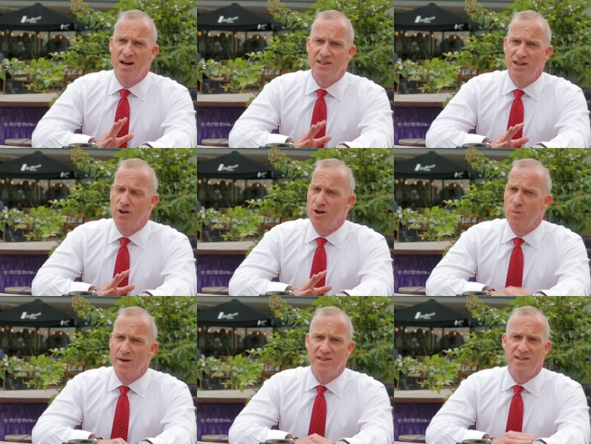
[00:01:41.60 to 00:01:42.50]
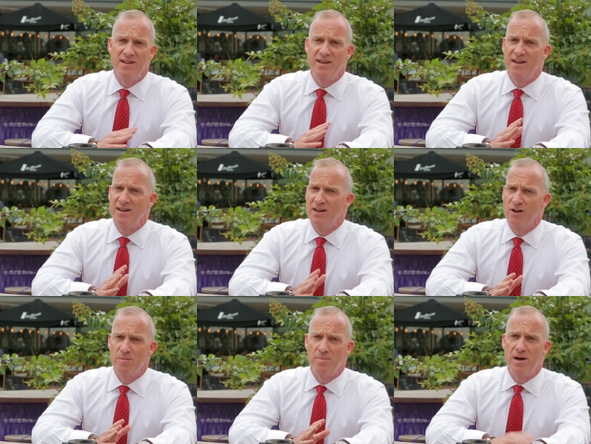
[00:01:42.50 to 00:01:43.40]
I did a lot of waiting, I did a
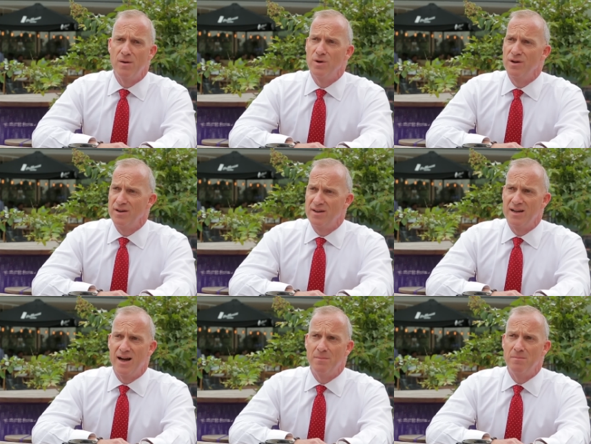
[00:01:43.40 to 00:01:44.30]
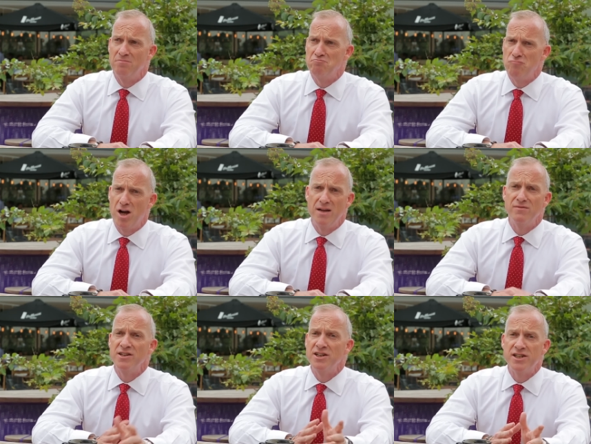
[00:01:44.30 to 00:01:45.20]
lot of bar work, I
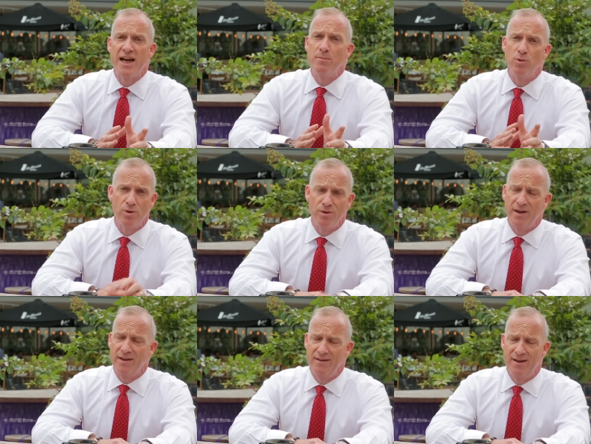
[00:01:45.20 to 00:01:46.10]
even did table cooking